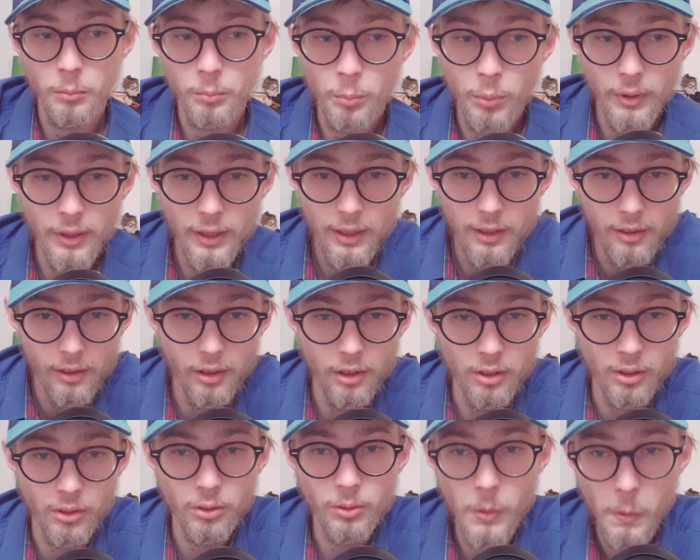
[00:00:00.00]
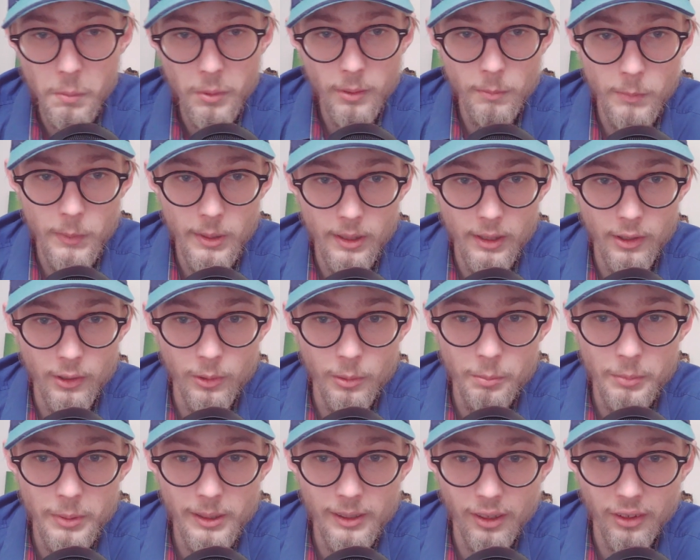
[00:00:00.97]
put it in the description below,
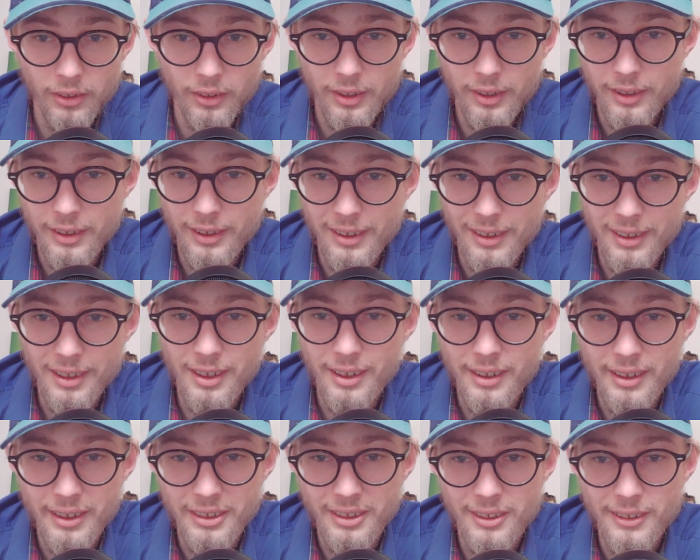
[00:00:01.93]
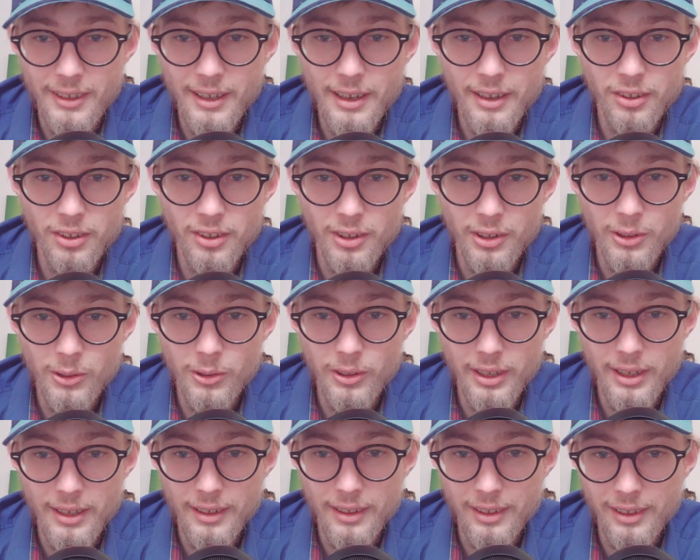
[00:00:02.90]
because uh, you guys know
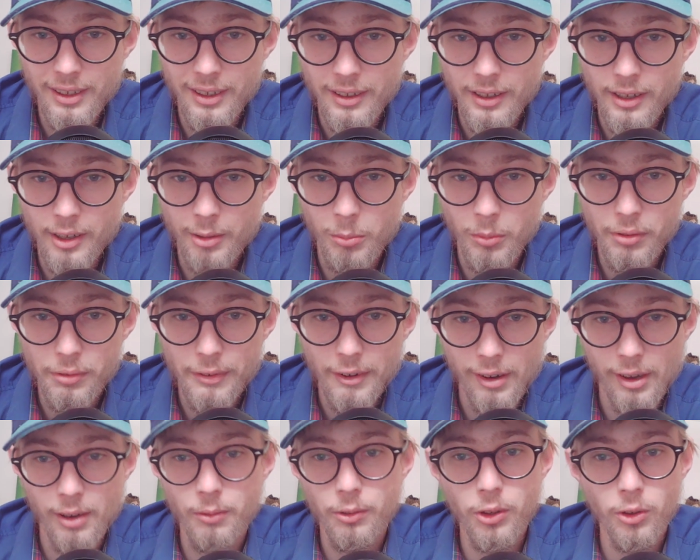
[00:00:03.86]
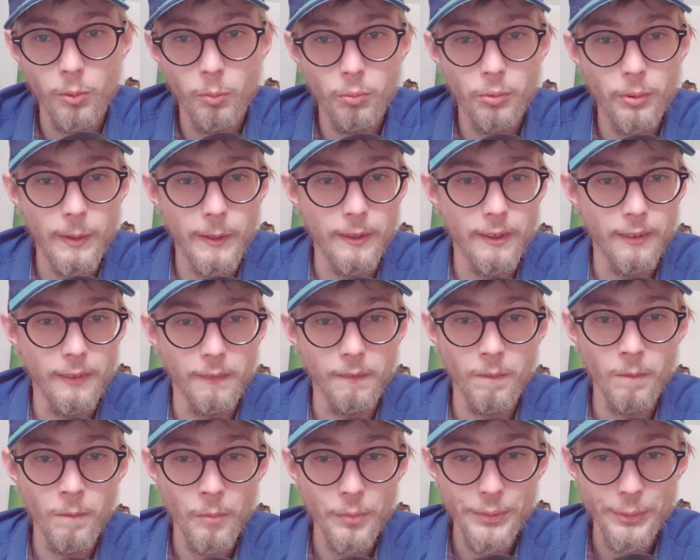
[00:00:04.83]
that I'm a fan of something
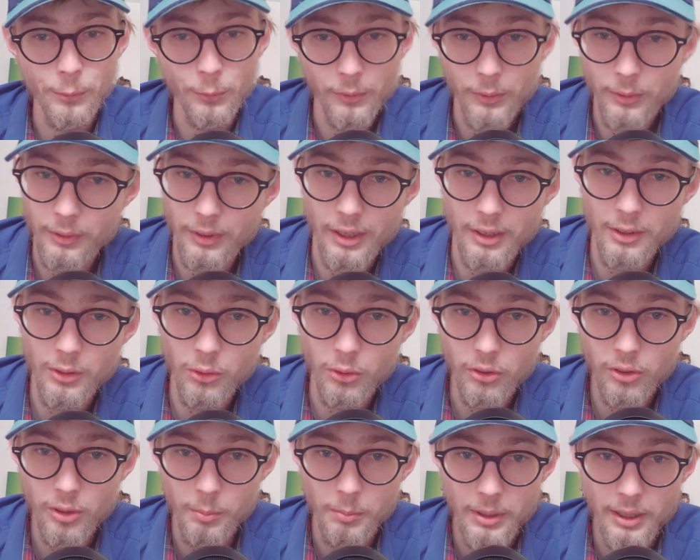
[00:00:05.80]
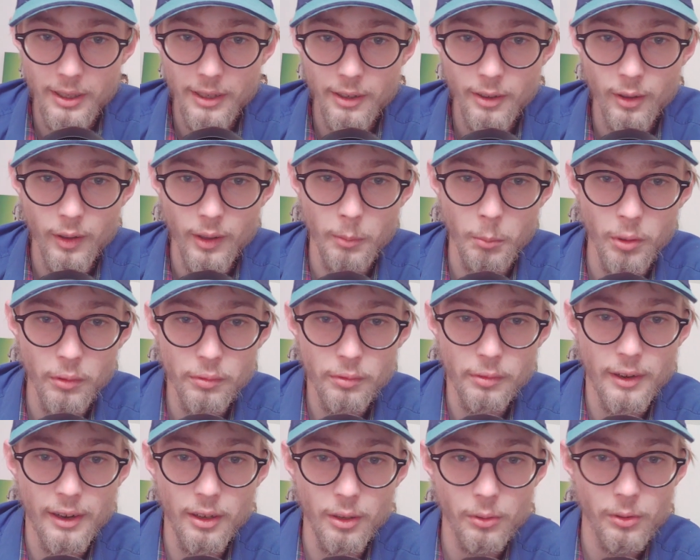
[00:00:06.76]
that used to be there. I'm a
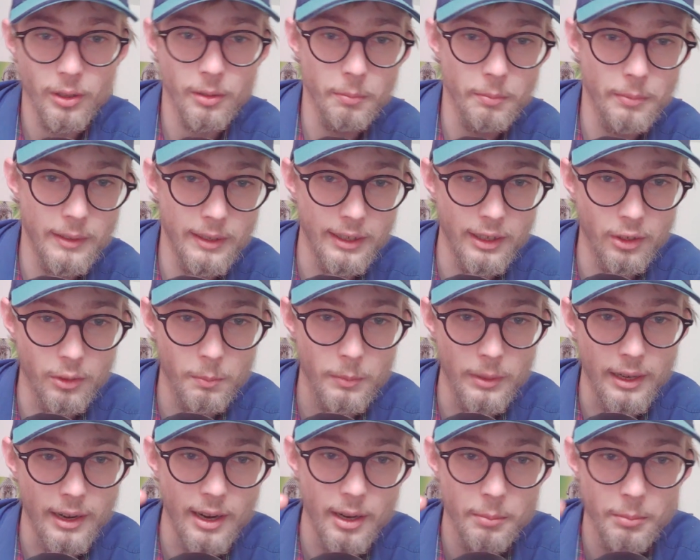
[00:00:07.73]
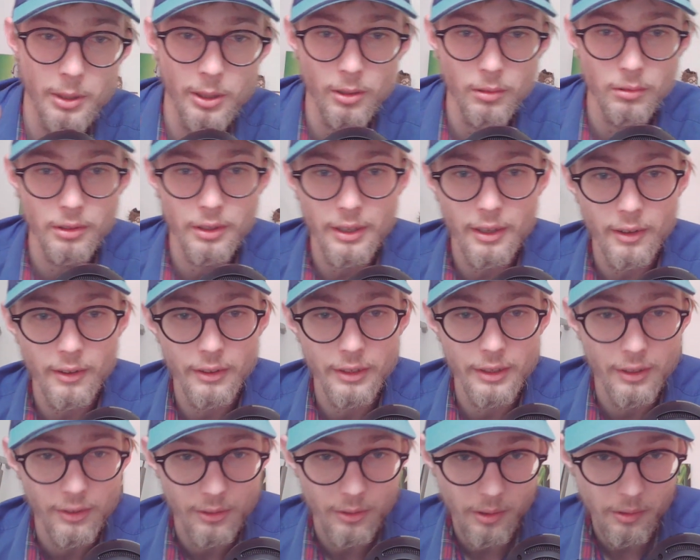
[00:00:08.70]
fan of something that's behind me over there. I
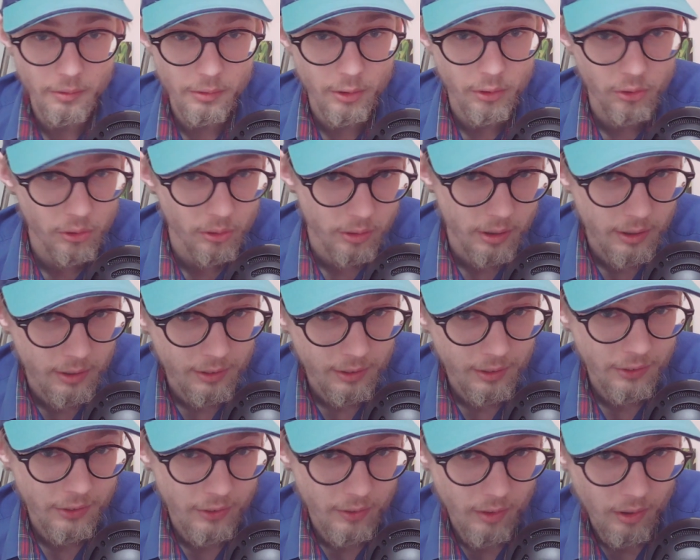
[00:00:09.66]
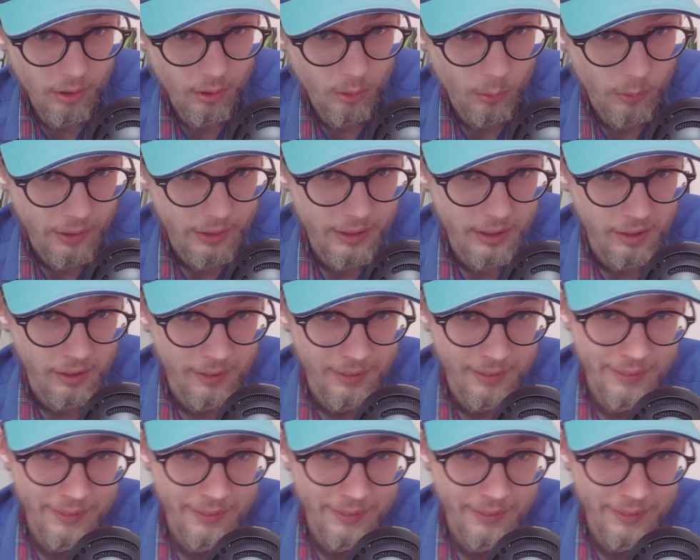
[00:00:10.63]
don't know if you saw saw it already,